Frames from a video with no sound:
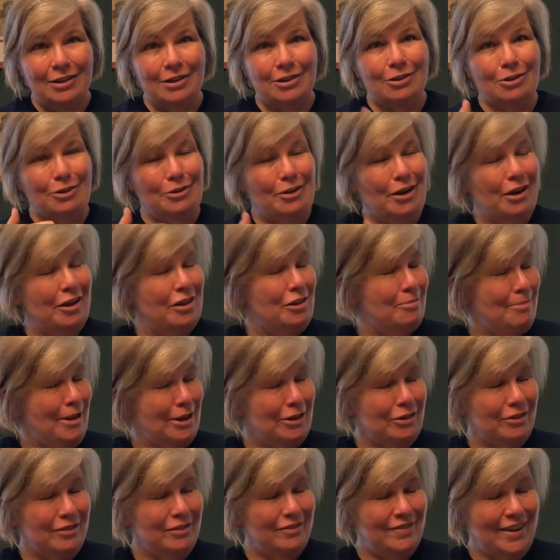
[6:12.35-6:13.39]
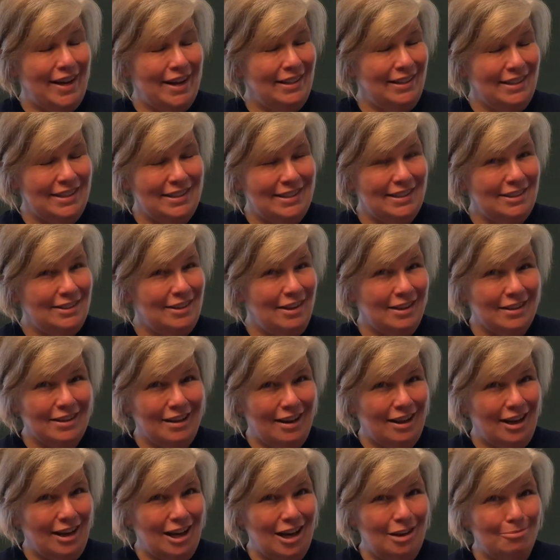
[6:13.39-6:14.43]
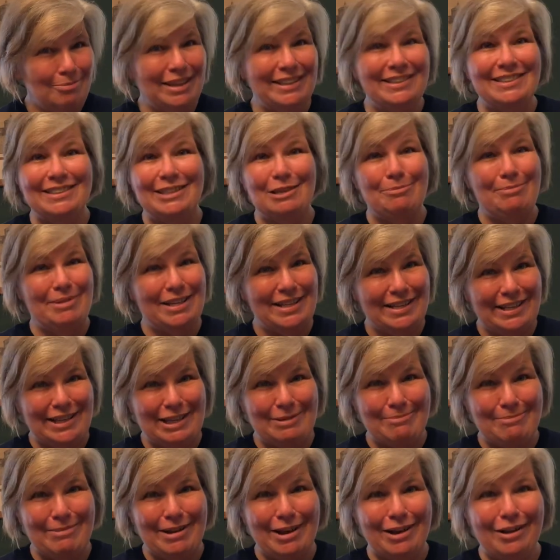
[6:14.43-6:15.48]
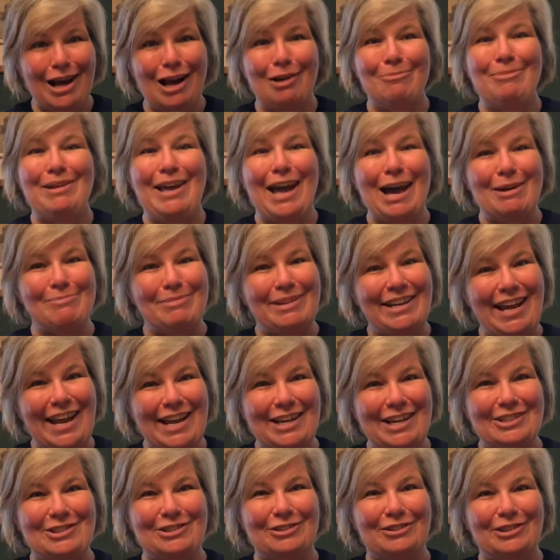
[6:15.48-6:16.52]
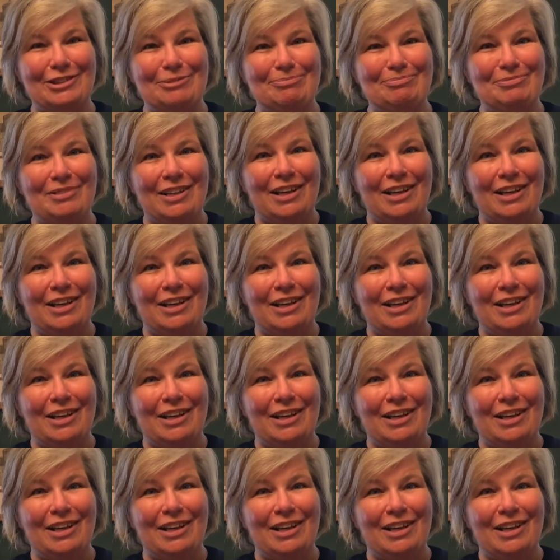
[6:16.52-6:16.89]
go to huthmakerviolins.com and send me an email. I'll be happy to answer them.